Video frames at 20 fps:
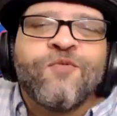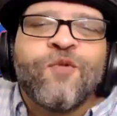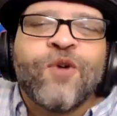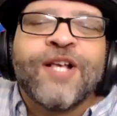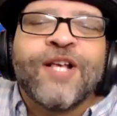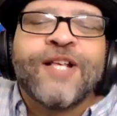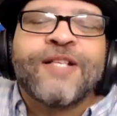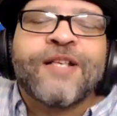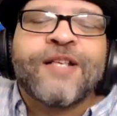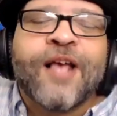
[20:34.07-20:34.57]

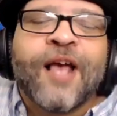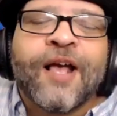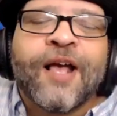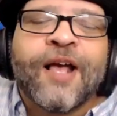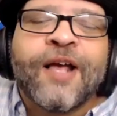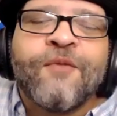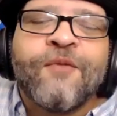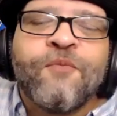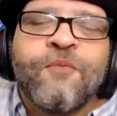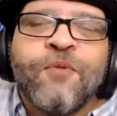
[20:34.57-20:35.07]
was
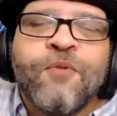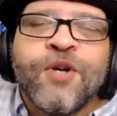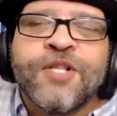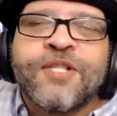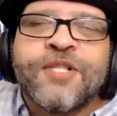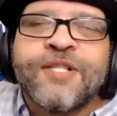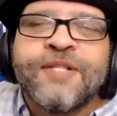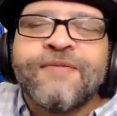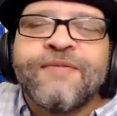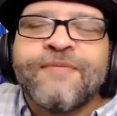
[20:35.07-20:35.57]

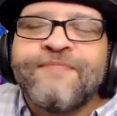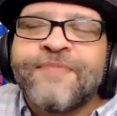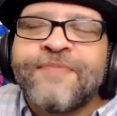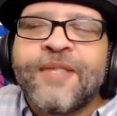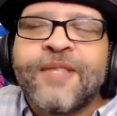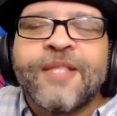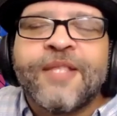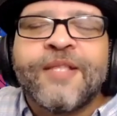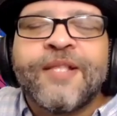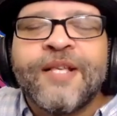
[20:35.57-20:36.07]

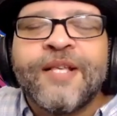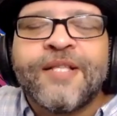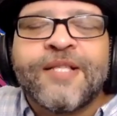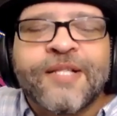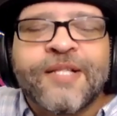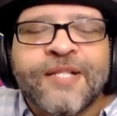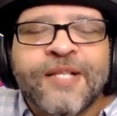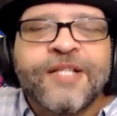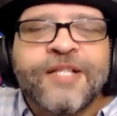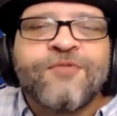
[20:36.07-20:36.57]
these
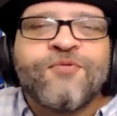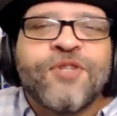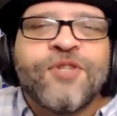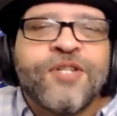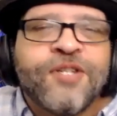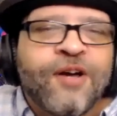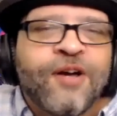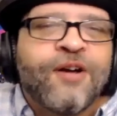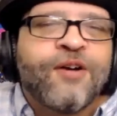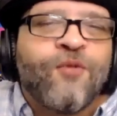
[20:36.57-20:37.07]
were
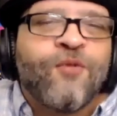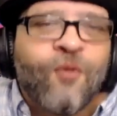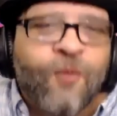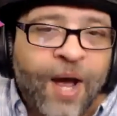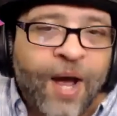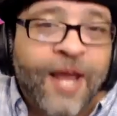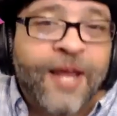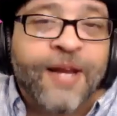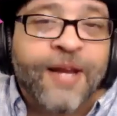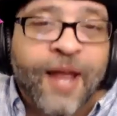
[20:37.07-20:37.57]
young
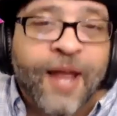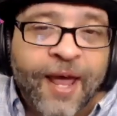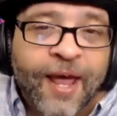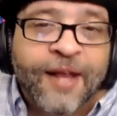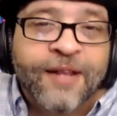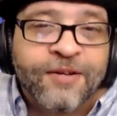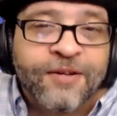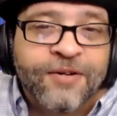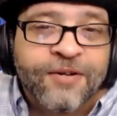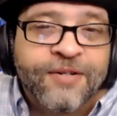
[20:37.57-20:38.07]
white
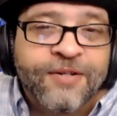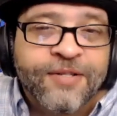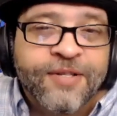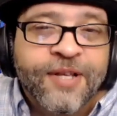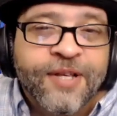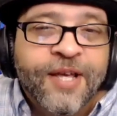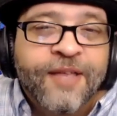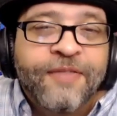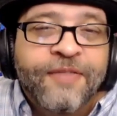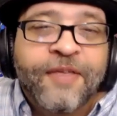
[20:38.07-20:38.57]
actors
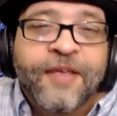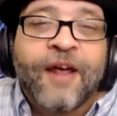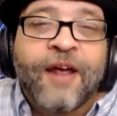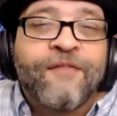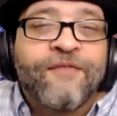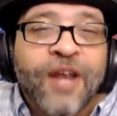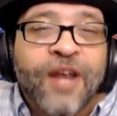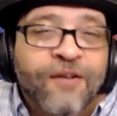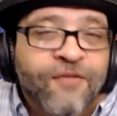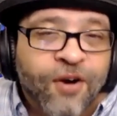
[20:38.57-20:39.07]
that
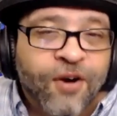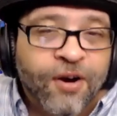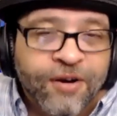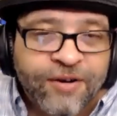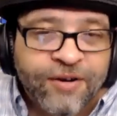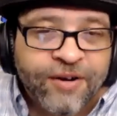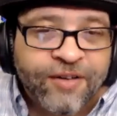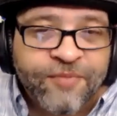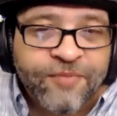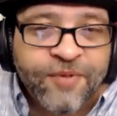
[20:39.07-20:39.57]
I've never
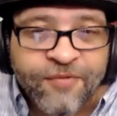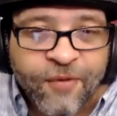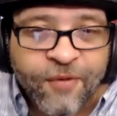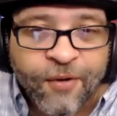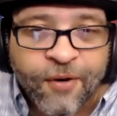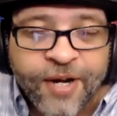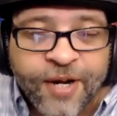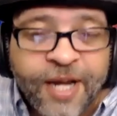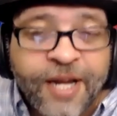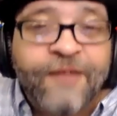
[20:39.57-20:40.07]
heard of
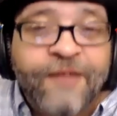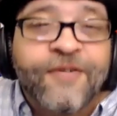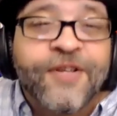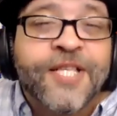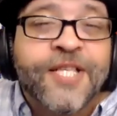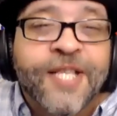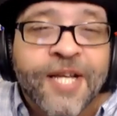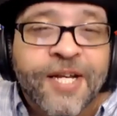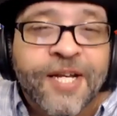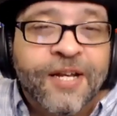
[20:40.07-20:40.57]
before, and I've never
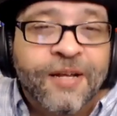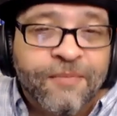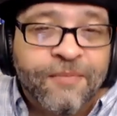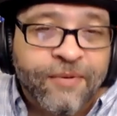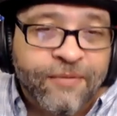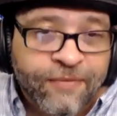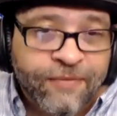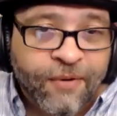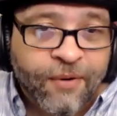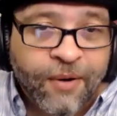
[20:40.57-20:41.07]
seen them
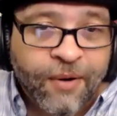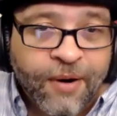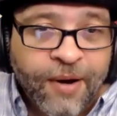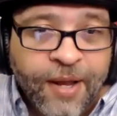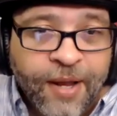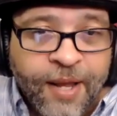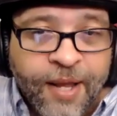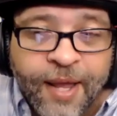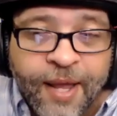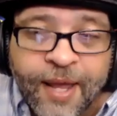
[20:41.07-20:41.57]
before.
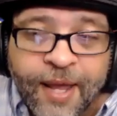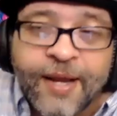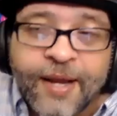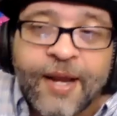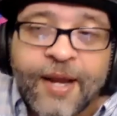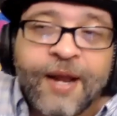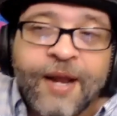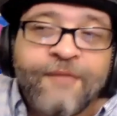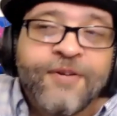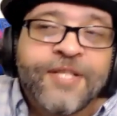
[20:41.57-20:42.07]

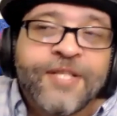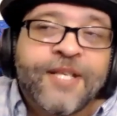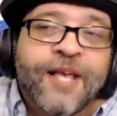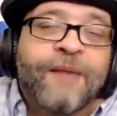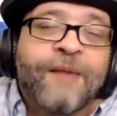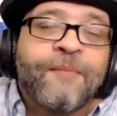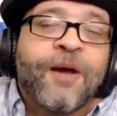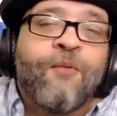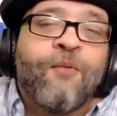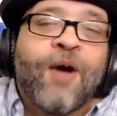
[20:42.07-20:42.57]
And every
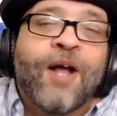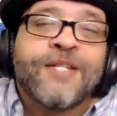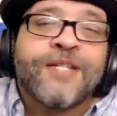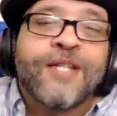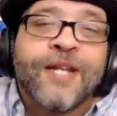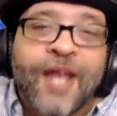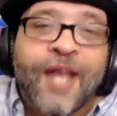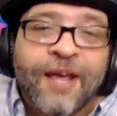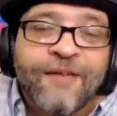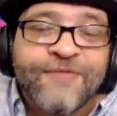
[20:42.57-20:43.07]
time I watch
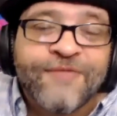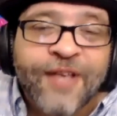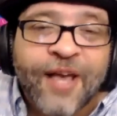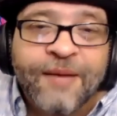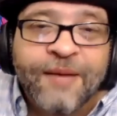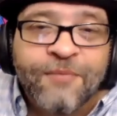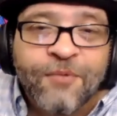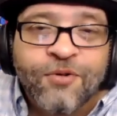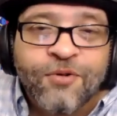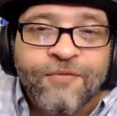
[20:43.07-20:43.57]
a
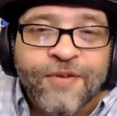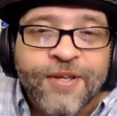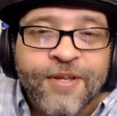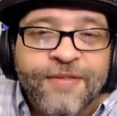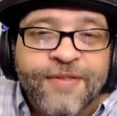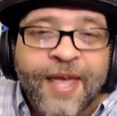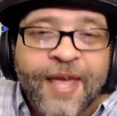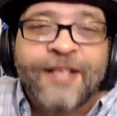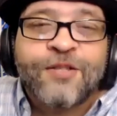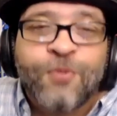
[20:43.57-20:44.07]
Lifetime movie,
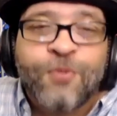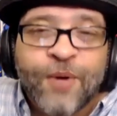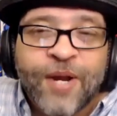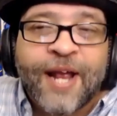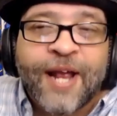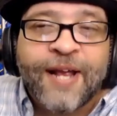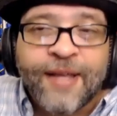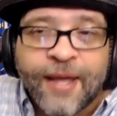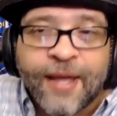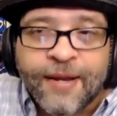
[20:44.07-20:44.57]
that's what
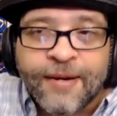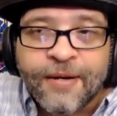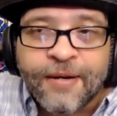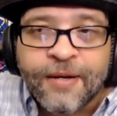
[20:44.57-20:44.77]
I get.